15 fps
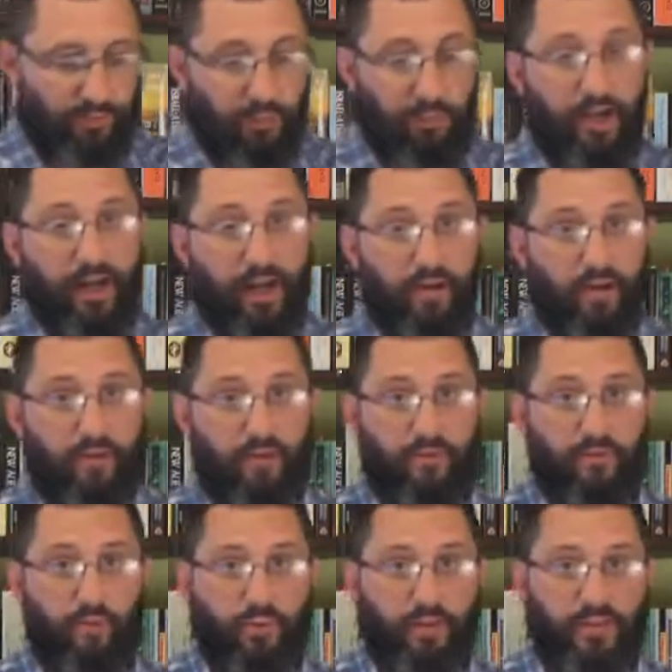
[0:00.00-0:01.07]

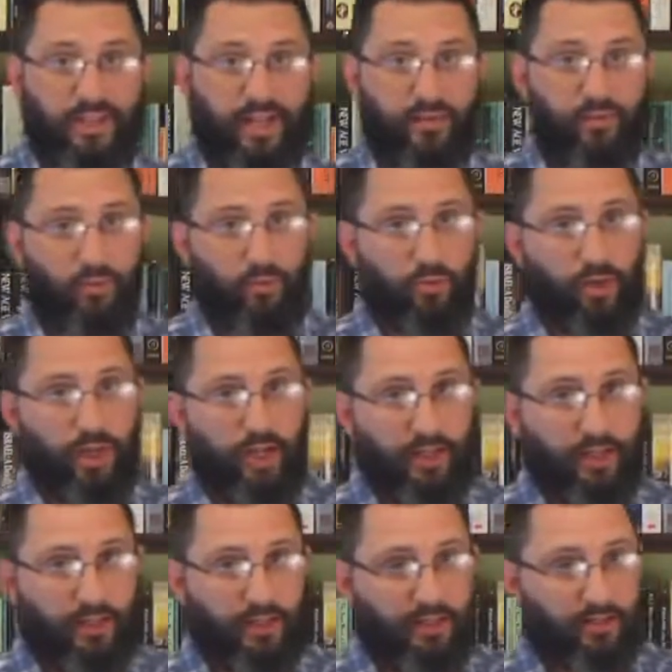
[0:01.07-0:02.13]
prepared for the devil
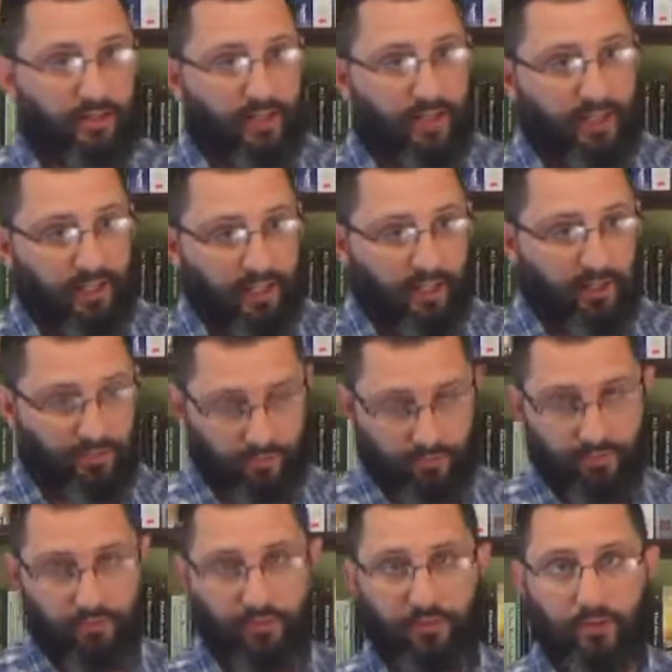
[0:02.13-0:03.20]
and his
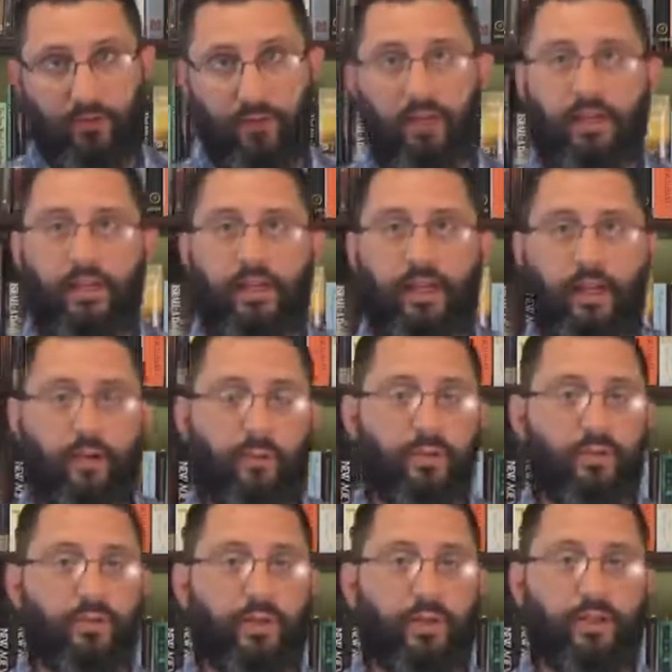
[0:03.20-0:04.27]
angels. Hell
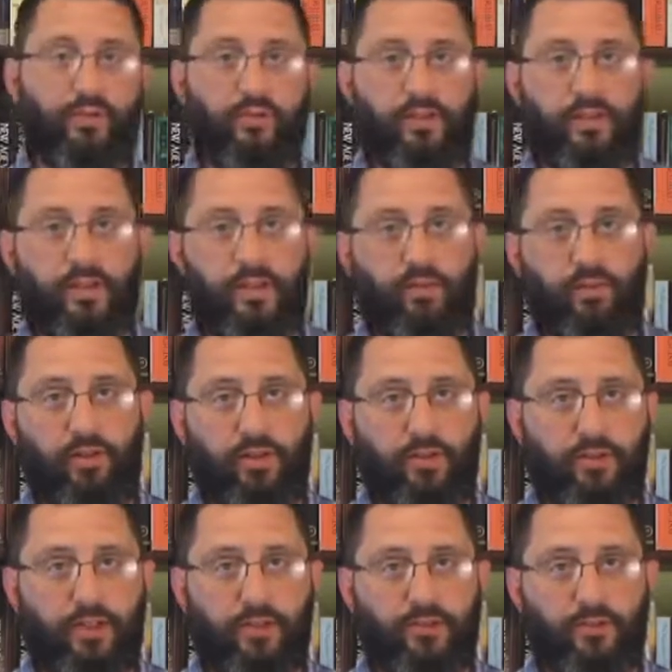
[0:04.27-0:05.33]
was created for the devil and
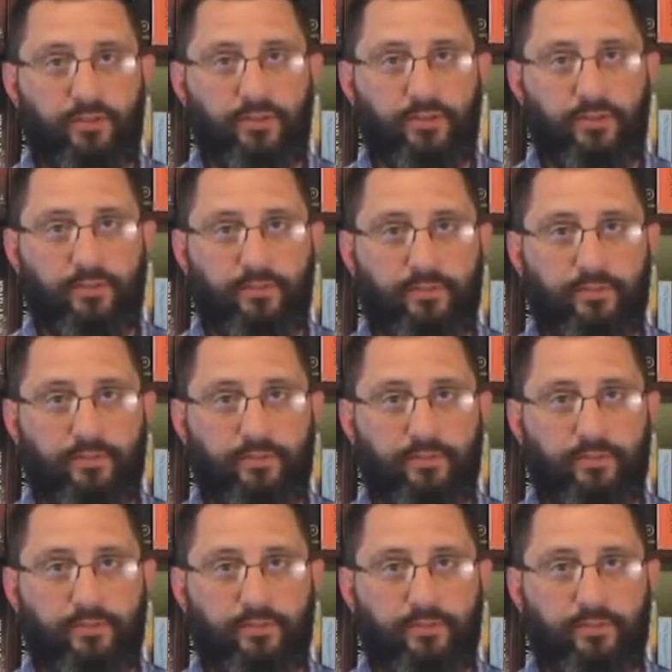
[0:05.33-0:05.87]
his angels.